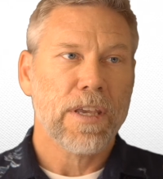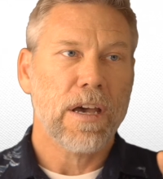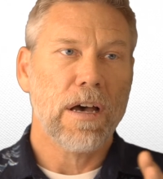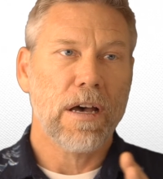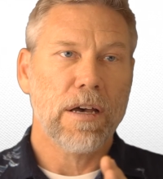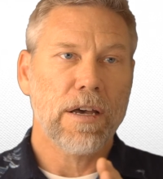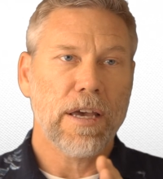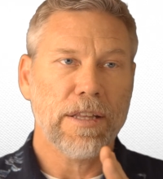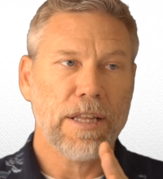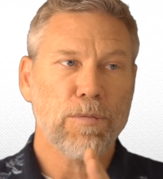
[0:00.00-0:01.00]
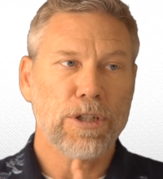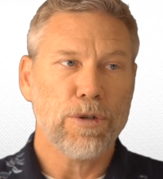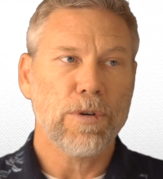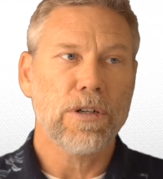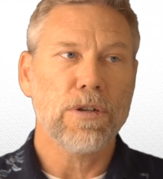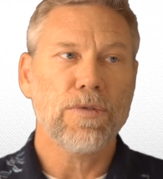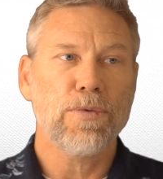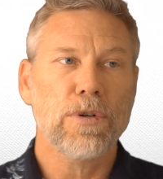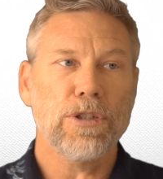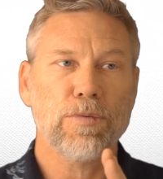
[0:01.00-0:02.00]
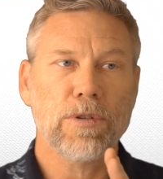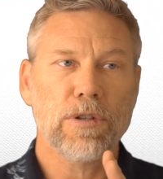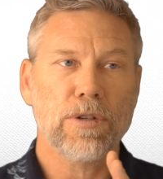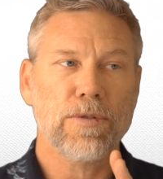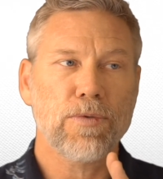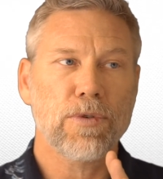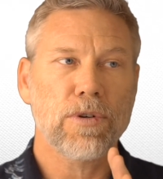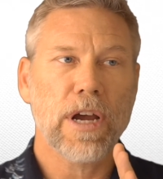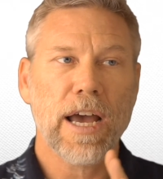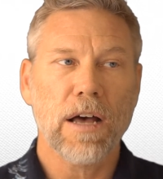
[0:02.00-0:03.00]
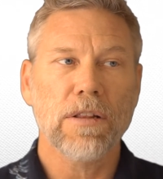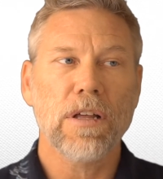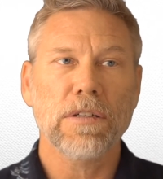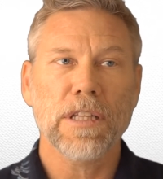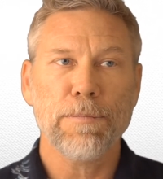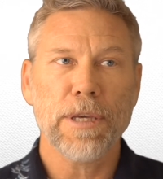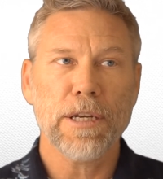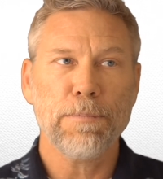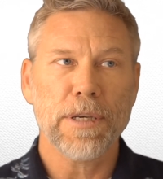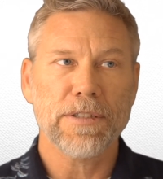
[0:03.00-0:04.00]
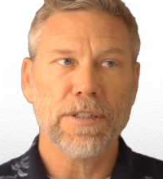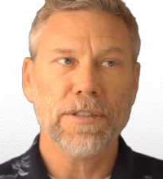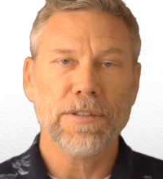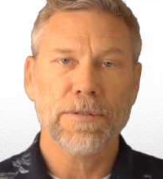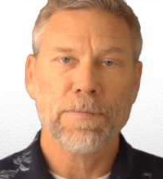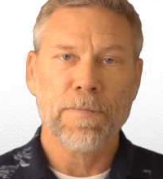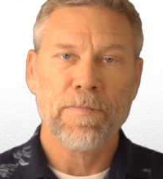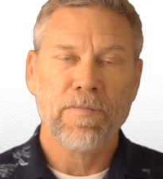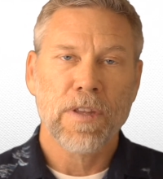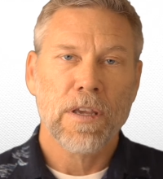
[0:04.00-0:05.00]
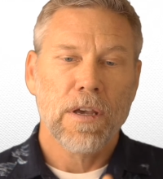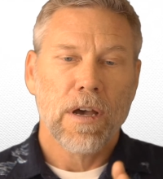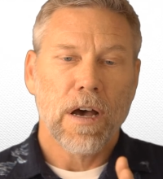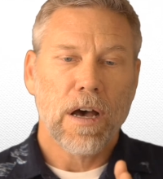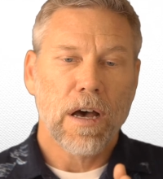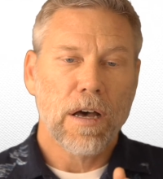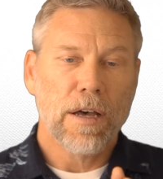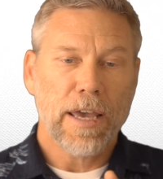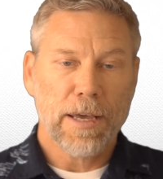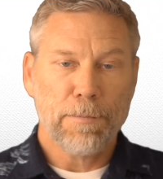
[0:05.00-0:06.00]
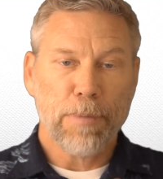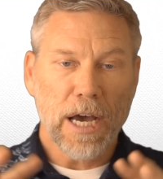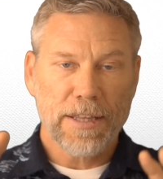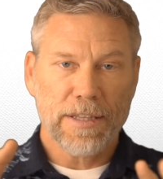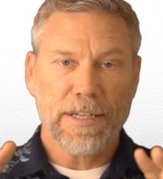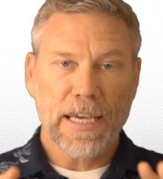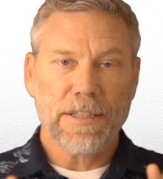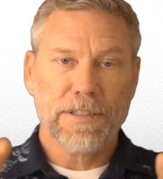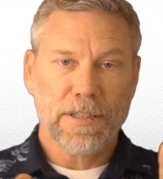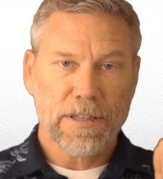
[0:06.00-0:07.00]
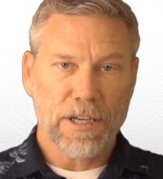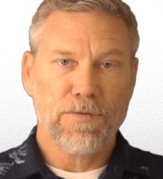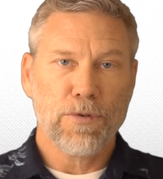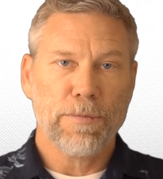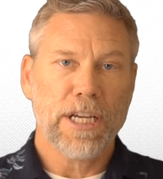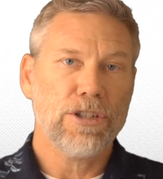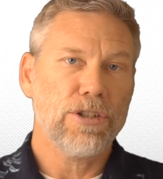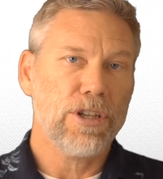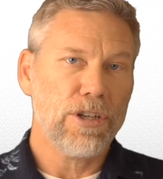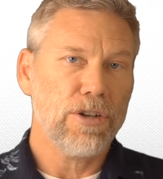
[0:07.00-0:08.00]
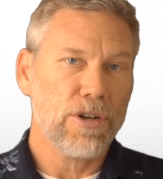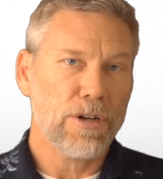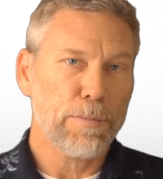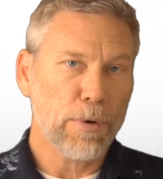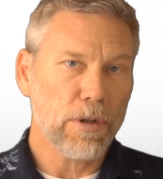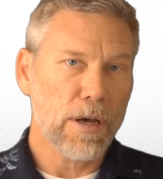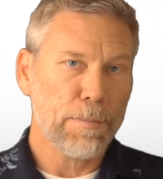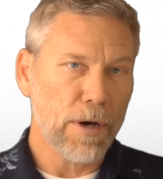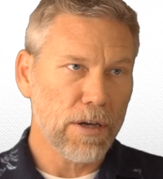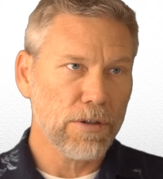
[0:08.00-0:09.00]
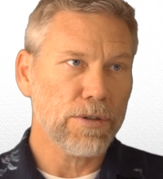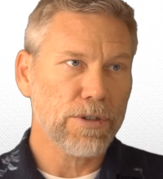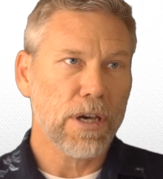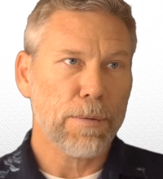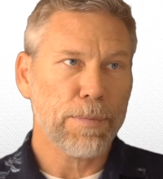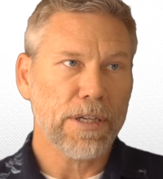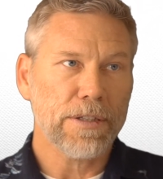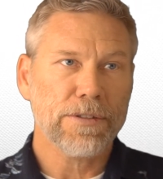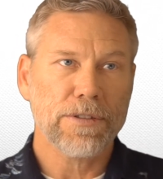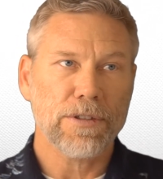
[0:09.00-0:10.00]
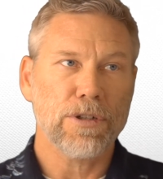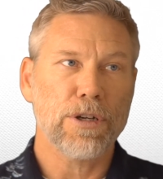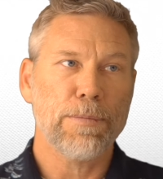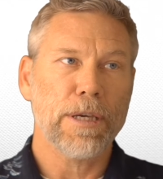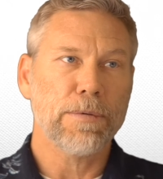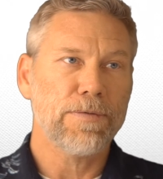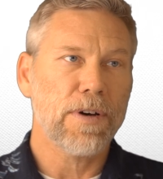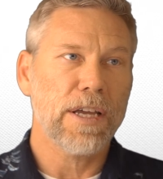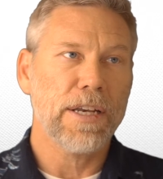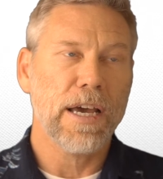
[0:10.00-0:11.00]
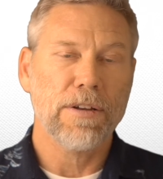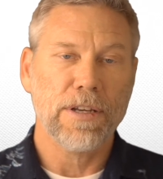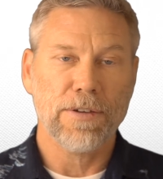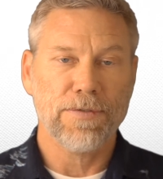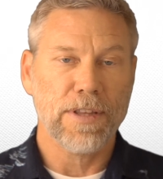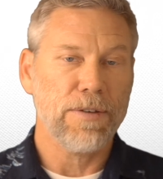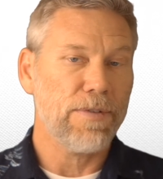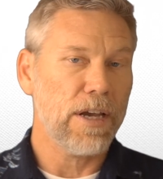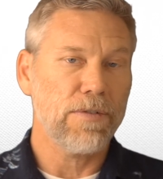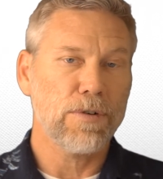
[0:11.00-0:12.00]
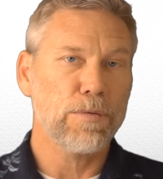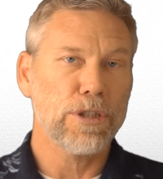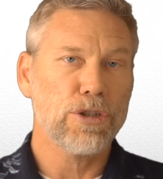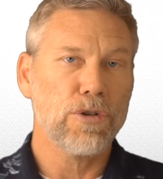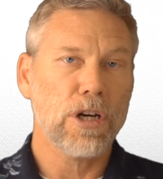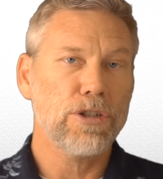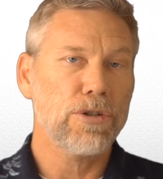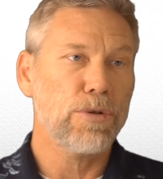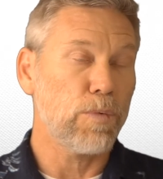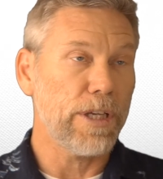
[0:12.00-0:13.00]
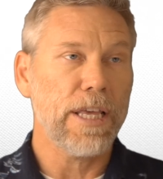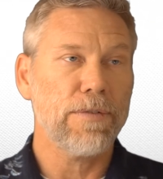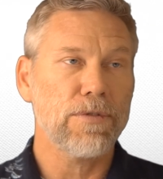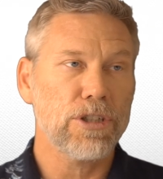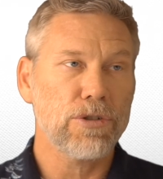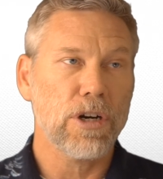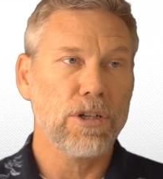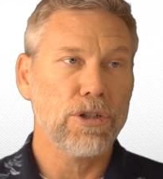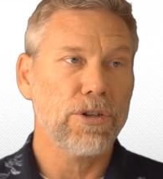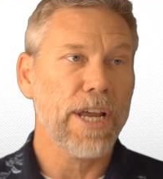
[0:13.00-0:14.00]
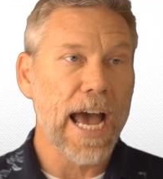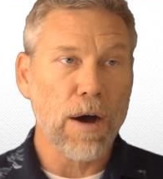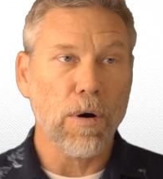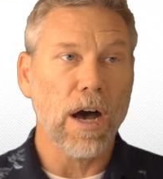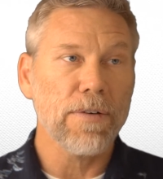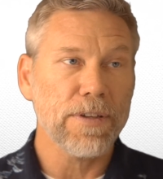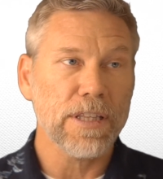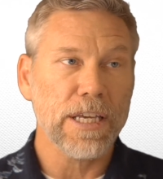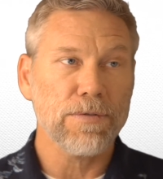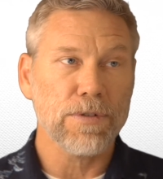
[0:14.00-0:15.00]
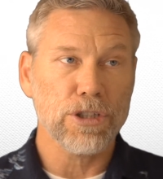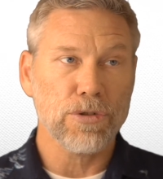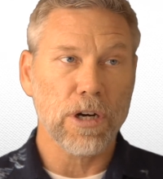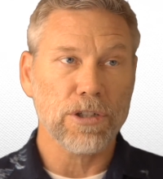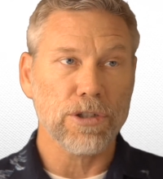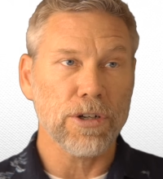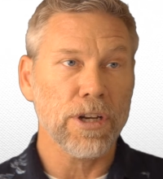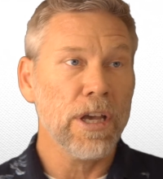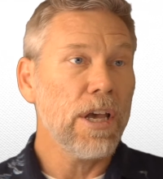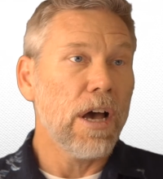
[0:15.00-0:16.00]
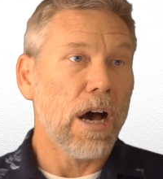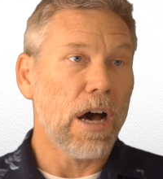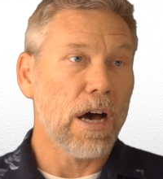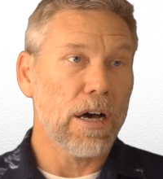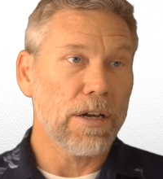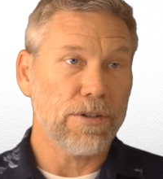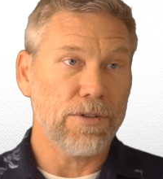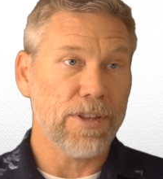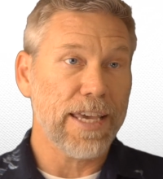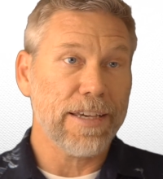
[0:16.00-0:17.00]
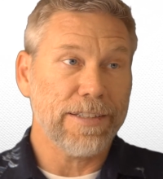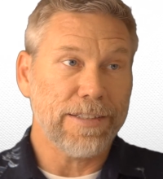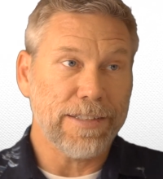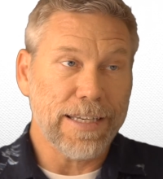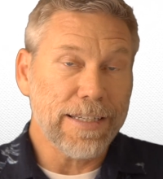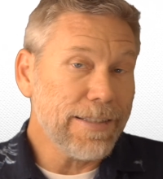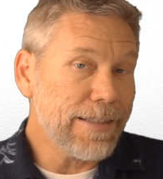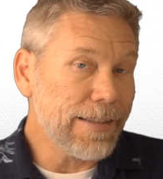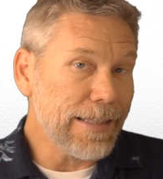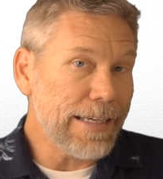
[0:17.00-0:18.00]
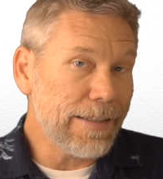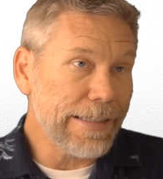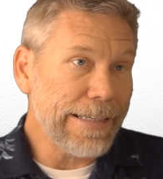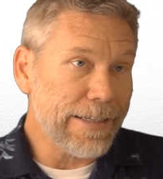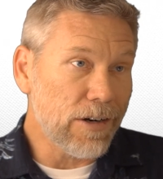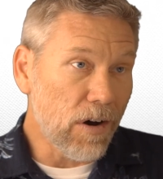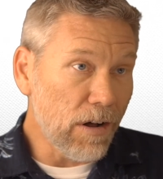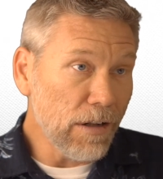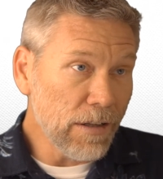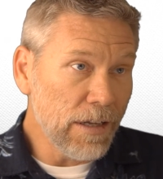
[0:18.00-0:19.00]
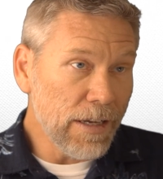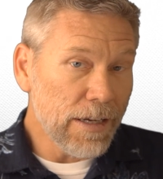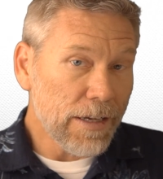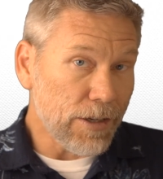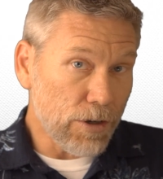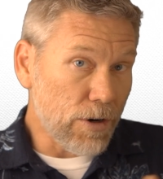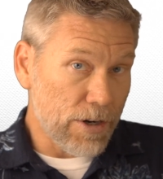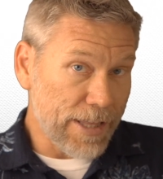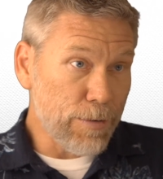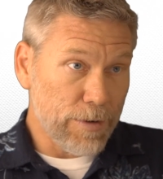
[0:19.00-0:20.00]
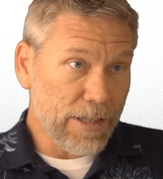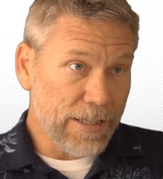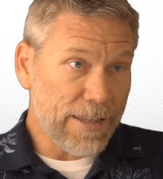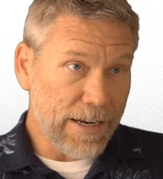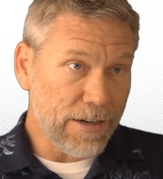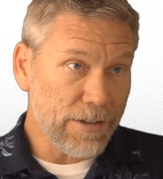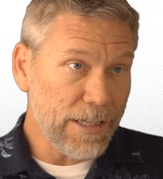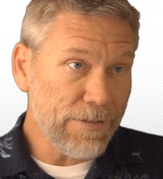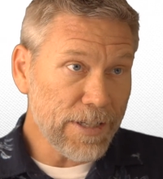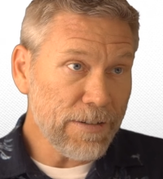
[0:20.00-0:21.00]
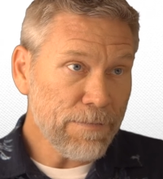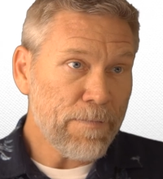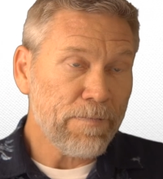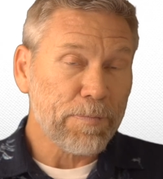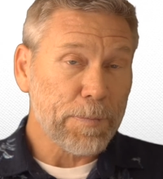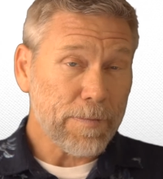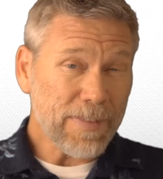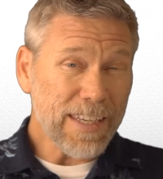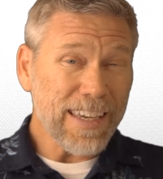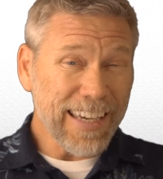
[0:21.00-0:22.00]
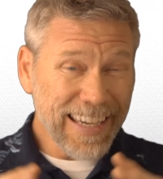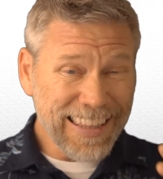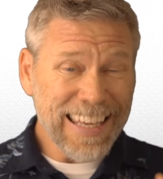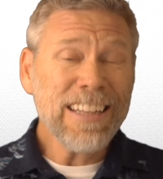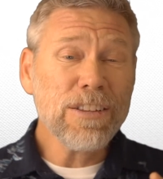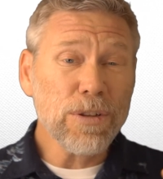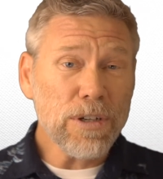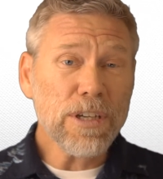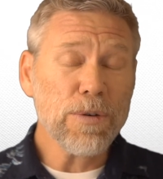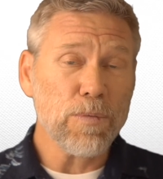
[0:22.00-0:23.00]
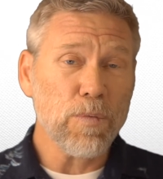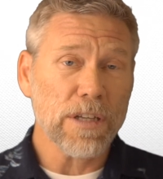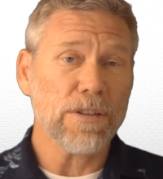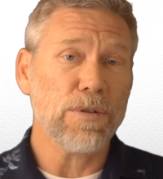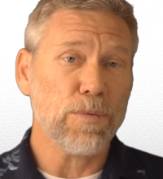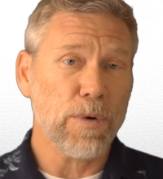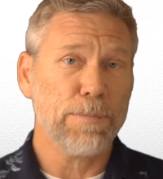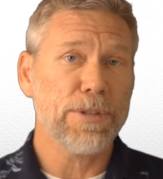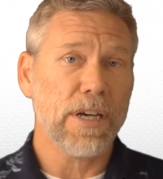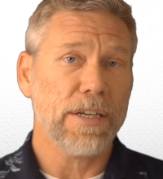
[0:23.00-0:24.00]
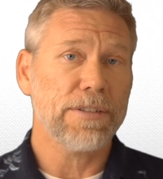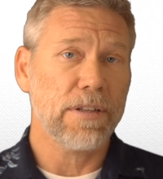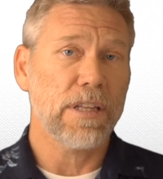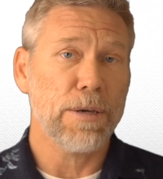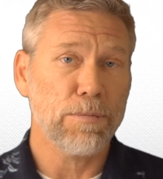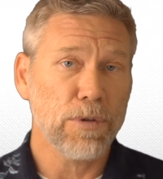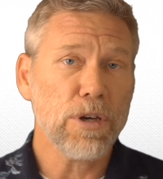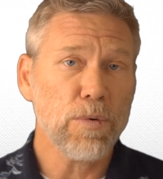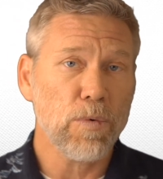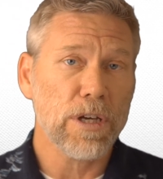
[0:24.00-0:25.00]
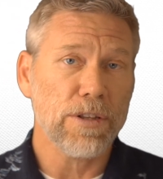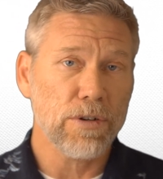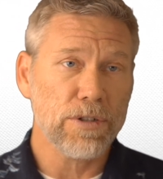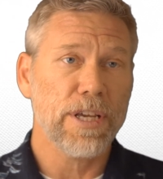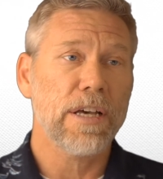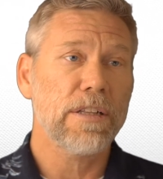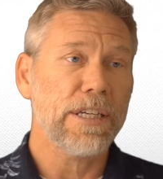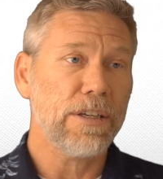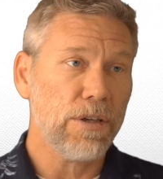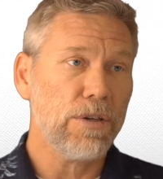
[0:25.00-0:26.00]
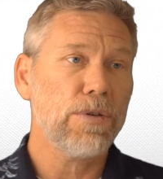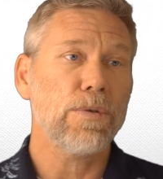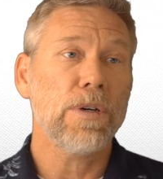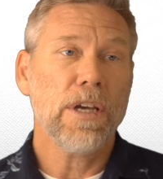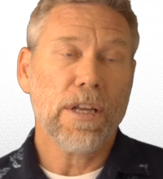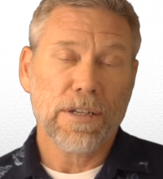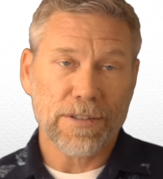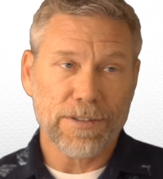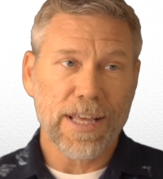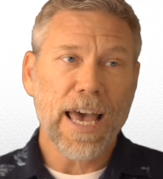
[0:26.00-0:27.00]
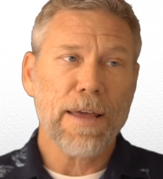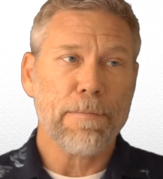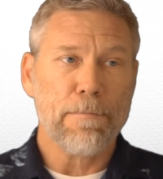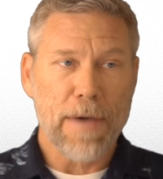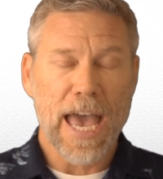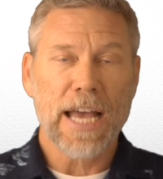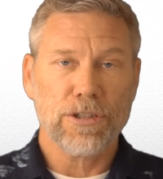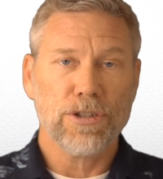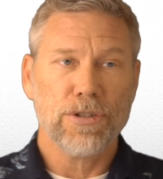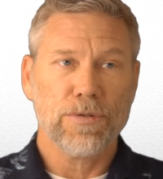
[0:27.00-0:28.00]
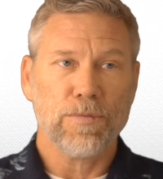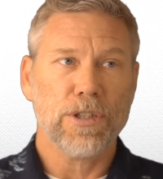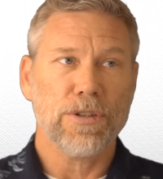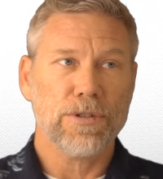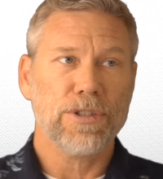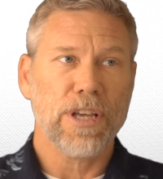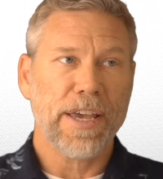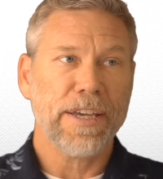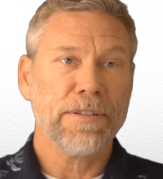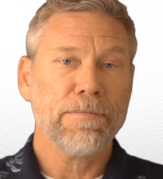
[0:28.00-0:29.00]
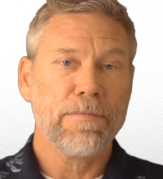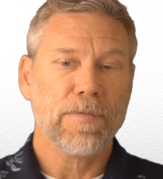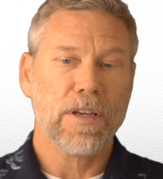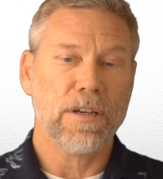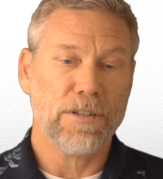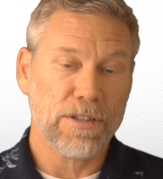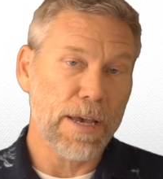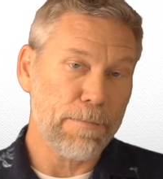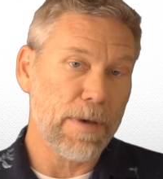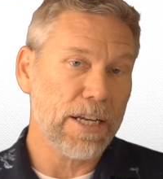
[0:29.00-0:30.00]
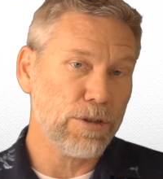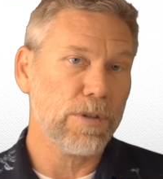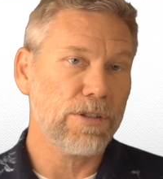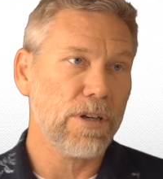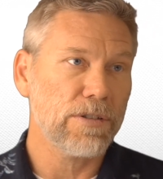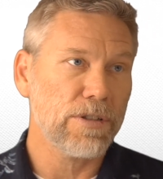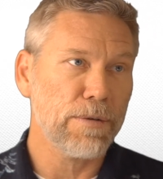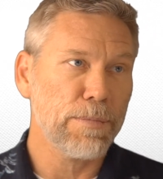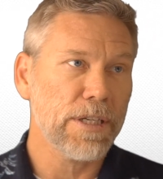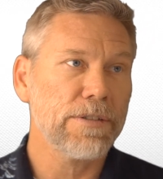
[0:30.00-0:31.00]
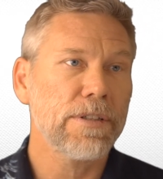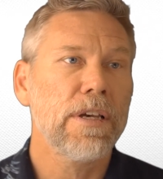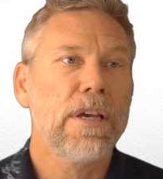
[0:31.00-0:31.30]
Uh, and then what you want to look for is you want to look for how long they've been in business uh, and by the dates and the information that you're going to pull up on those companies, you're going to be able to find out if they've ever restructured, when they've restructured, how often they've restructured. Uh, do they exist legally at all? You know, are they really there even? And then look at what their websites claim. Look at what they're telling you. Does that match what they're saying? Uh, does that match what's on Sunbiz?